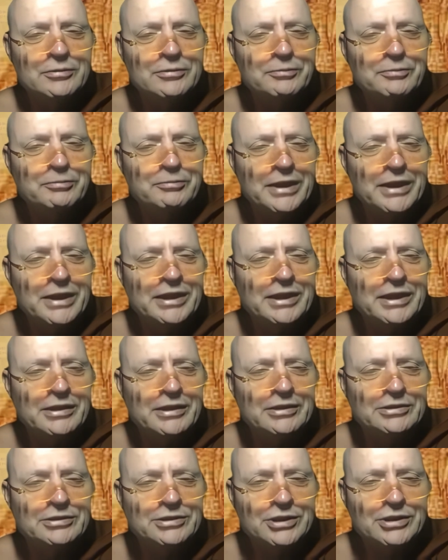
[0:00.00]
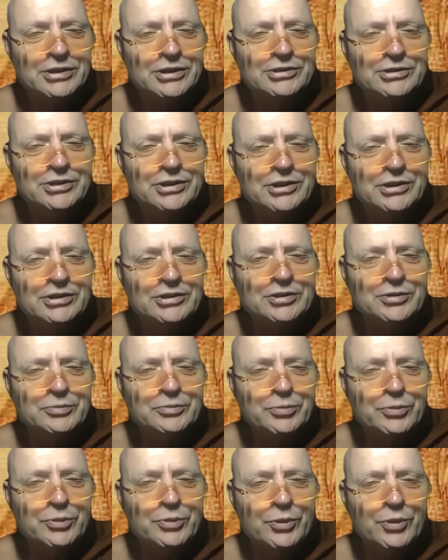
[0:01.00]
making the teachings
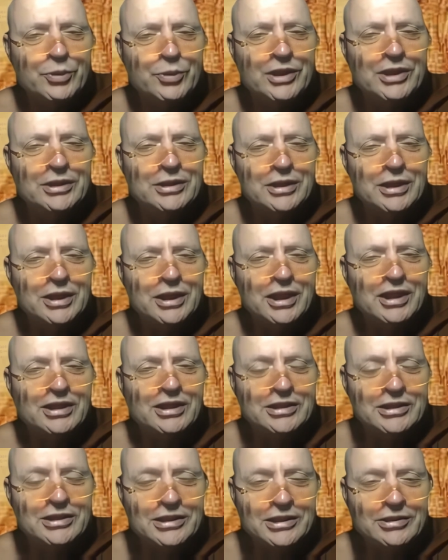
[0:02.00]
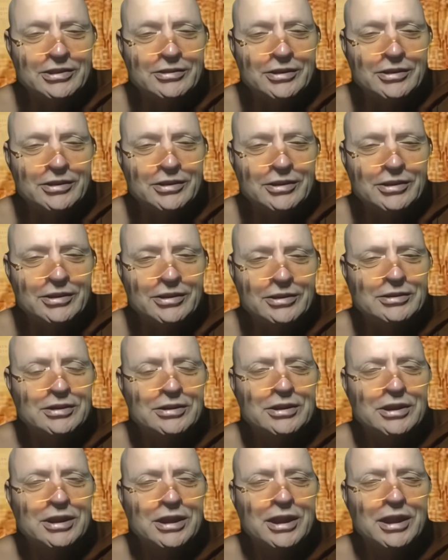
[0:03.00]
more clearer,
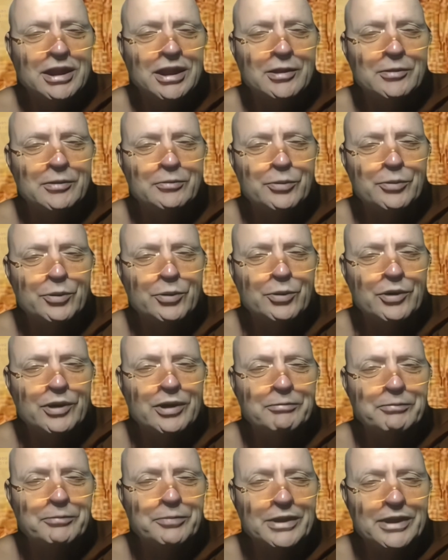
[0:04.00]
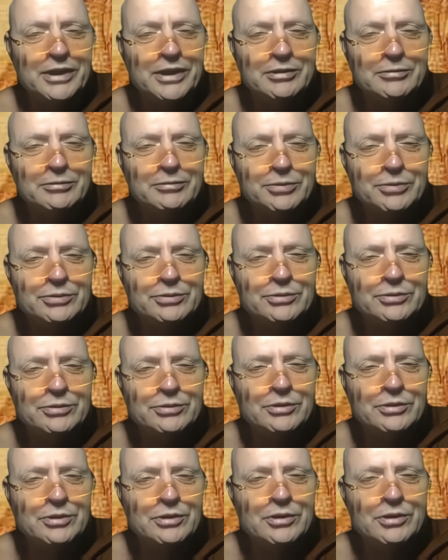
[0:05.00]
uh, more
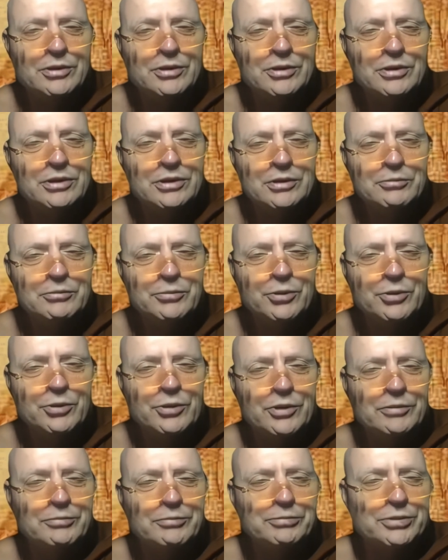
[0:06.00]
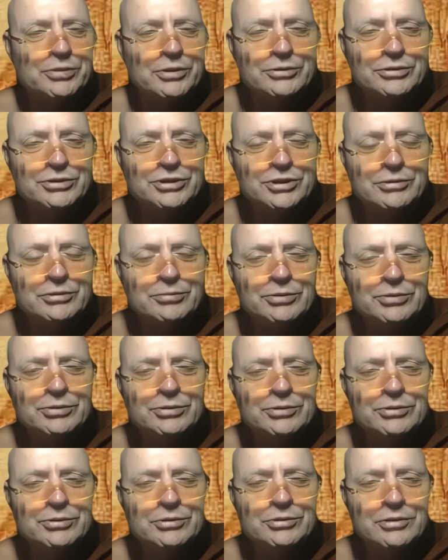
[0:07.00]
applicable, more
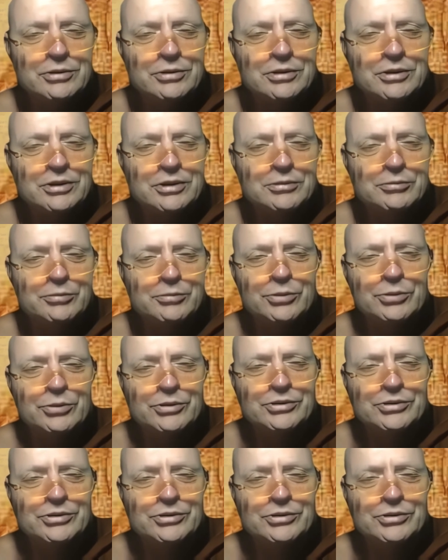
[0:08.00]
approachable, more